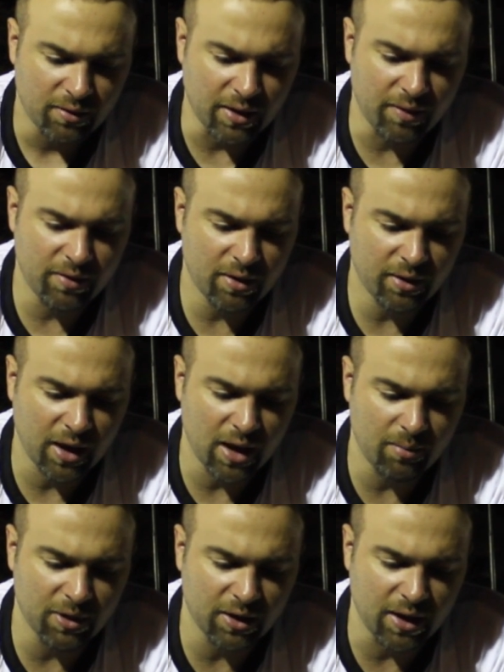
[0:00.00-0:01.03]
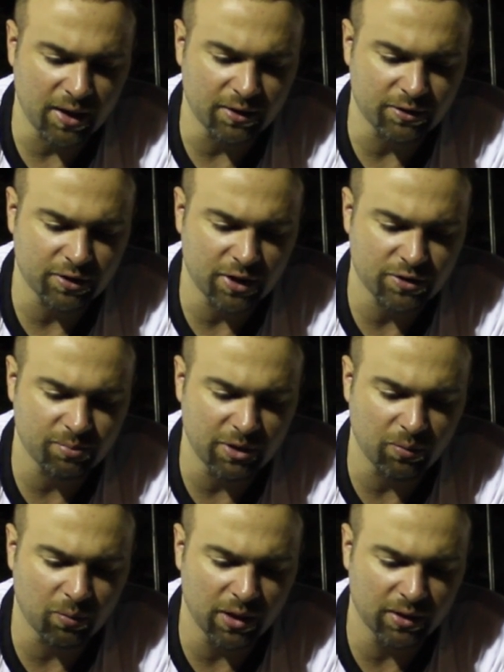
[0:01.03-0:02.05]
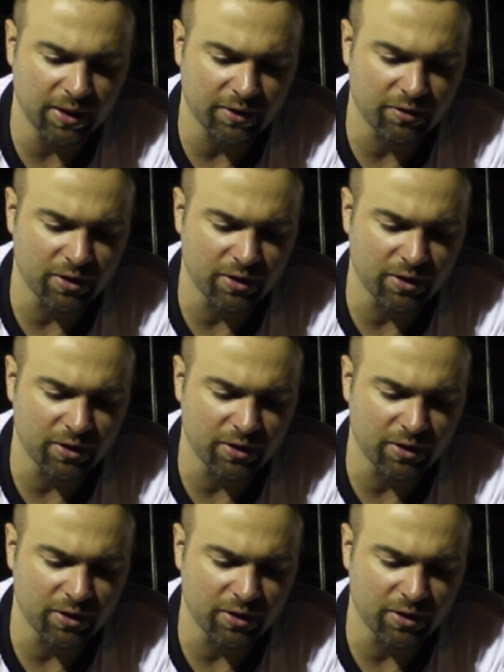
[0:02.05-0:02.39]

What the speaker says: Then there came again and touched me one like